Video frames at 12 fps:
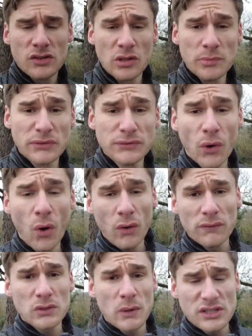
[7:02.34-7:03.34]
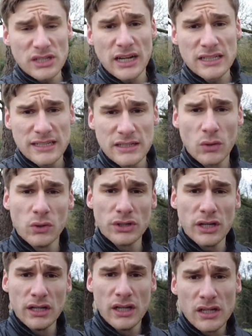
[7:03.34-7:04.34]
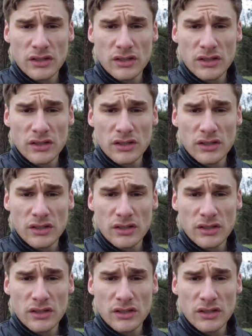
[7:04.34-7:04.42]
So before the 2019 order,